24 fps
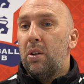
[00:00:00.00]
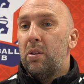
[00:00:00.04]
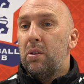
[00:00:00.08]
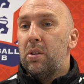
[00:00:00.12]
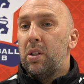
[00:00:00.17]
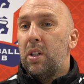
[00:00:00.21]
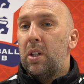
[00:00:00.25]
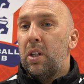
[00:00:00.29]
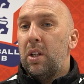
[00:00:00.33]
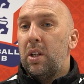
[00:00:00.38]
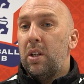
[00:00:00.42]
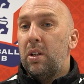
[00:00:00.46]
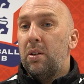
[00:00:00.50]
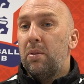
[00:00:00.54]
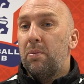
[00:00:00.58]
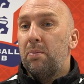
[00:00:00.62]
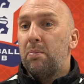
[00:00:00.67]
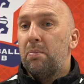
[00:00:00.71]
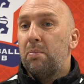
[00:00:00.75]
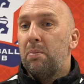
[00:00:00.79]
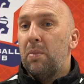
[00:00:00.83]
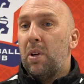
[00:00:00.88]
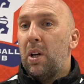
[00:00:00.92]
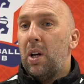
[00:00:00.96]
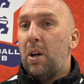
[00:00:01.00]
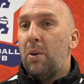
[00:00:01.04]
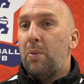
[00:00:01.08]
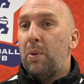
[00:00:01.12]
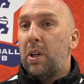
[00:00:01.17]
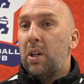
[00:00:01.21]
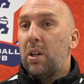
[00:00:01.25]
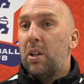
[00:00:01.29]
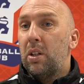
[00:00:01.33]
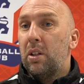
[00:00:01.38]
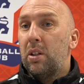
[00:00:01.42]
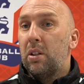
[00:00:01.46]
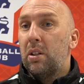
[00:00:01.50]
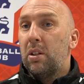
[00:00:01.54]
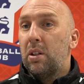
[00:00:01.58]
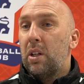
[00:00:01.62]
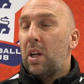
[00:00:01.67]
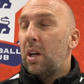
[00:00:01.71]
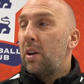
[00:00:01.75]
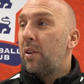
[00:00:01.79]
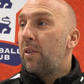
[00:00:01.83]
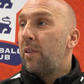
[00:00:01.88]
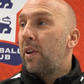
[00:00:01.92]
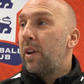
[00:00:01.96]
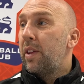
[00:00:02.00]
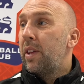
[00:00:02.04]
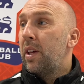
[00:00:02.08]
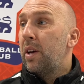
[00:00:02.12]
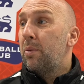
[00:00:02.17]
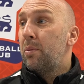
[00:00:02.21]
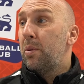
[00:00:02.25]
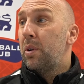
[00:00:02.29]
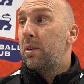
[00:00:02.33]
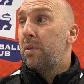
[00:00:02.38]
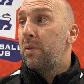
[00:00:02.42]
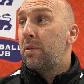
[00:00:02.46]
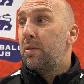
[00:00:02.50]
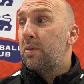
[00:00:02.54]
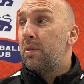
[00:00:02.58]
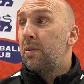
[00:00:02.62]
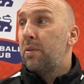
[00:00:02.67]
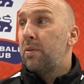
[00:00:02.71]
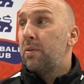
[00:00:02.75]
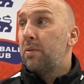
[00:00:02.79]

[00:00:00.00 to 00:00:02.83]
see how we can counteract that with